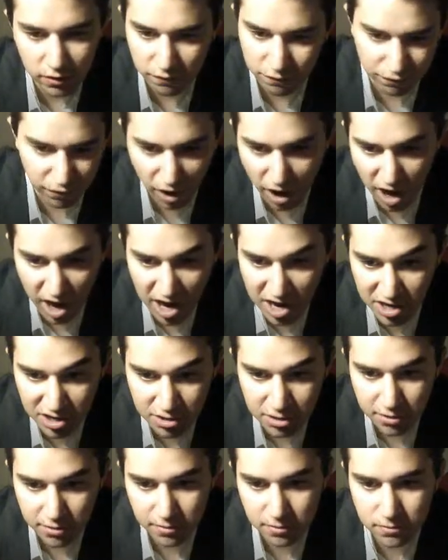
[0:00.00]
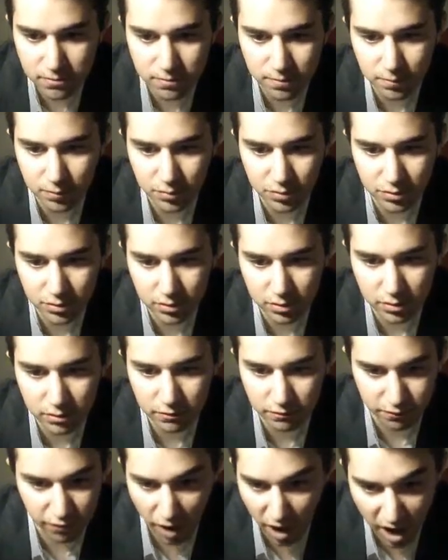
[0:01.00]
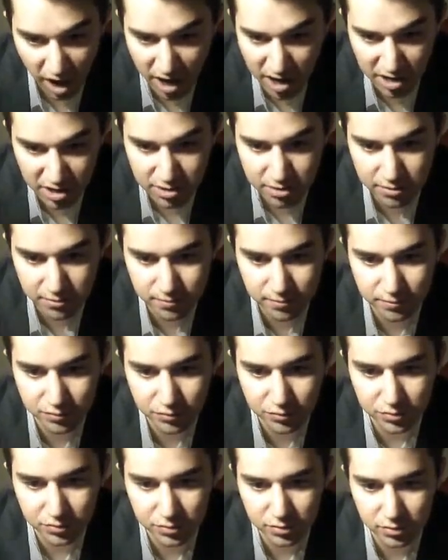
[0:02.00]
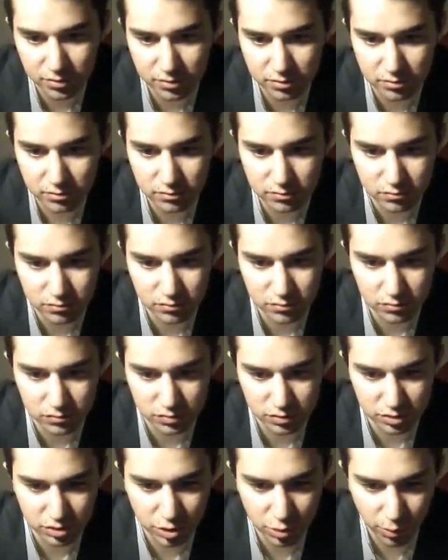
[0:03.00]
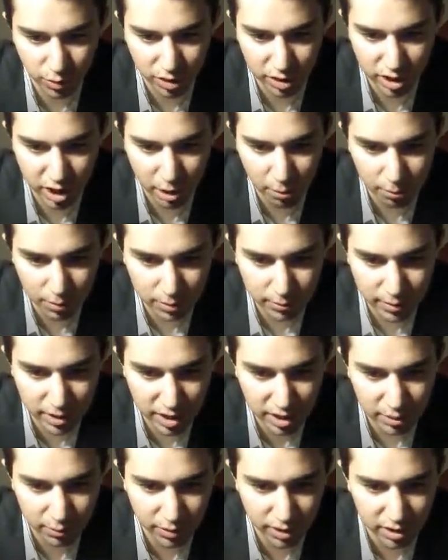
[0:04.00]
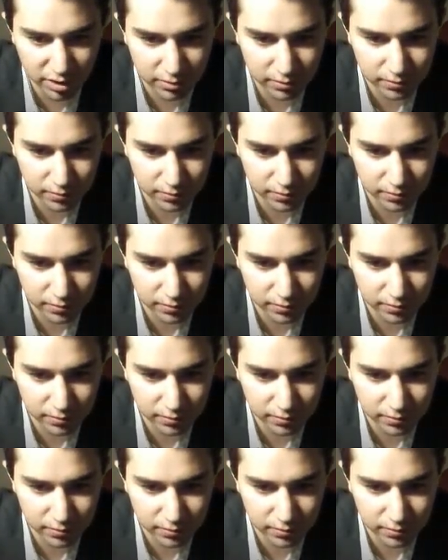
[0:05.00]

Fine! Fine! You weren't helping me anyway.